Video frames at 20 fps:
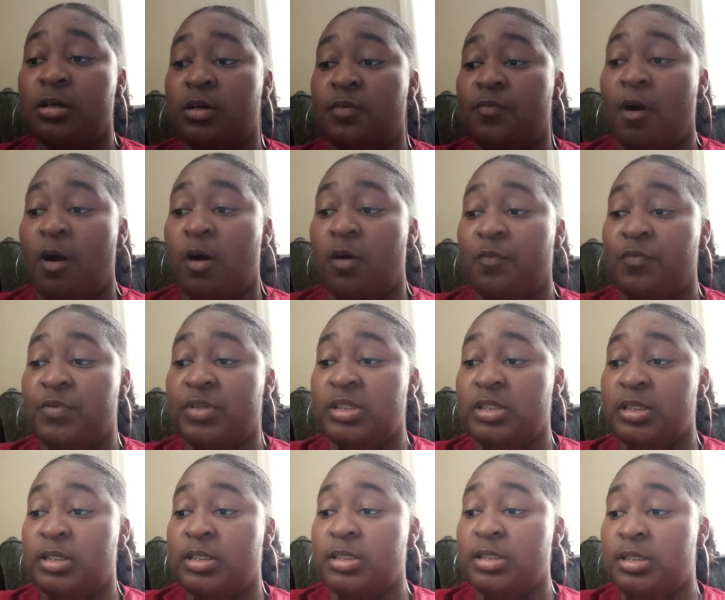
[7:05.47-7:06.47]
of
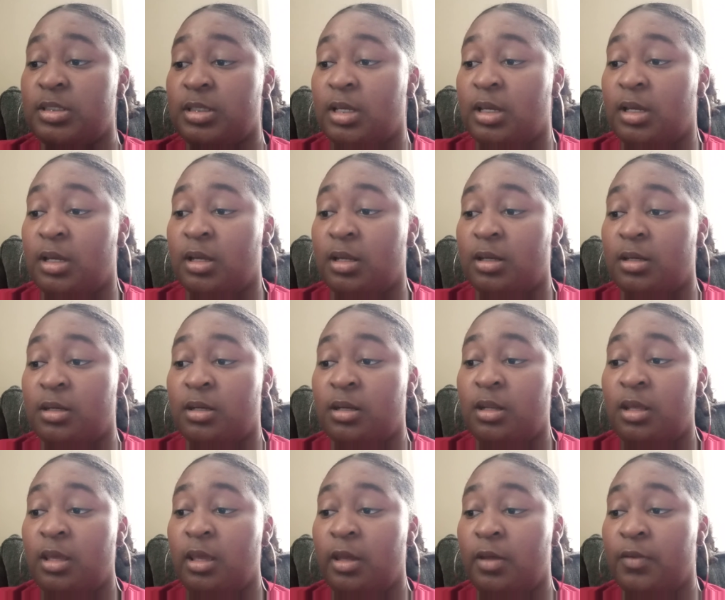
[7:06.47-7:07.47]
offices
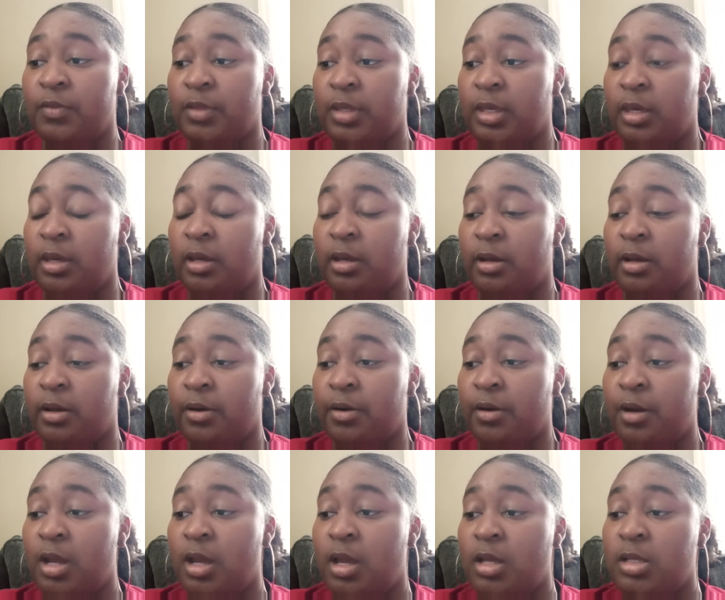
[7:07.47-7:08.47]
in healthcare
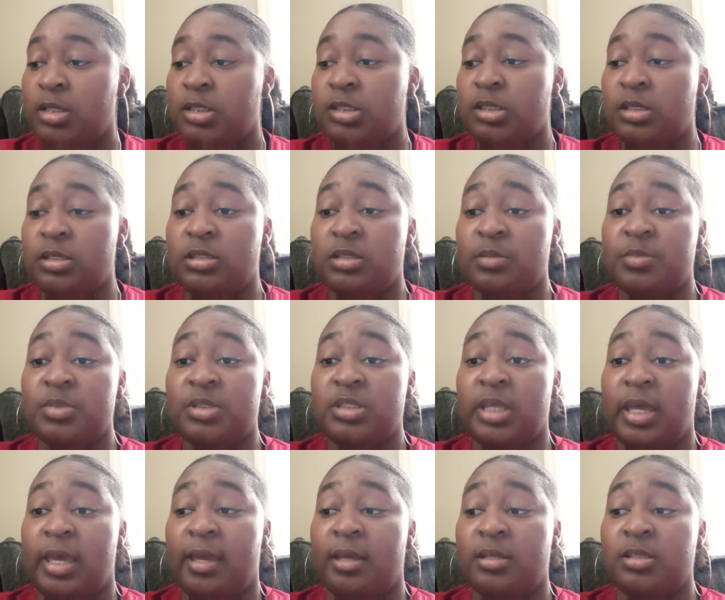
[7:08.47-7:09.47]
systems
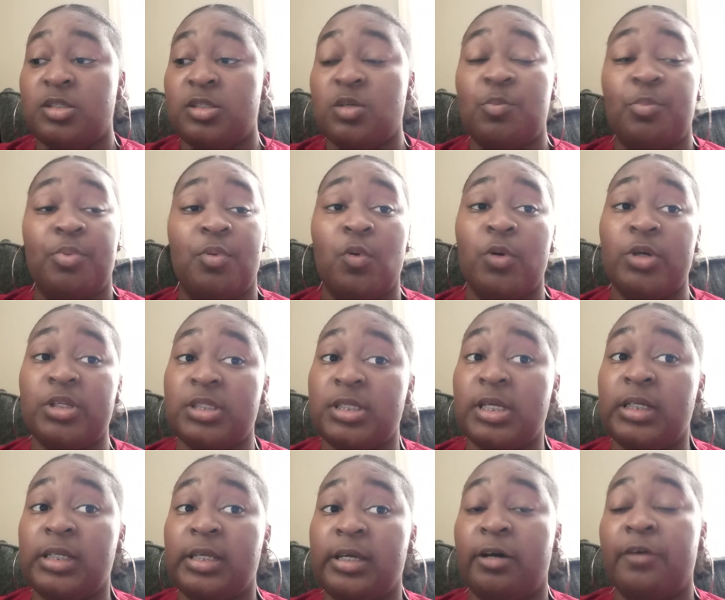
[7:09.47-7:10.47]
that support
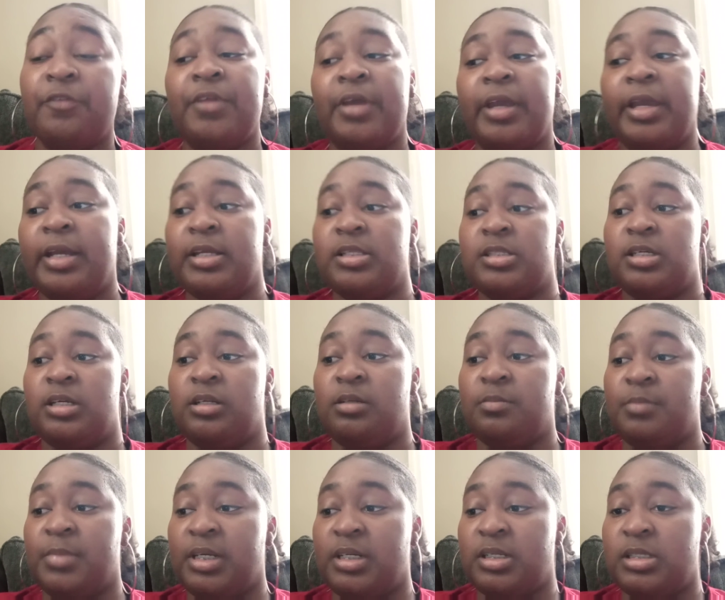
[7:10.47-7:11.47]
telehealth and
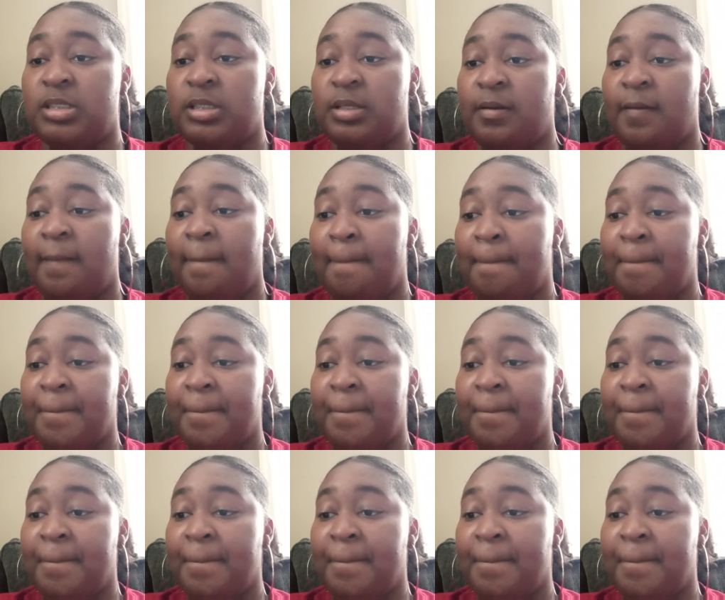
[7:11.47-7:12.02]
telemedicine.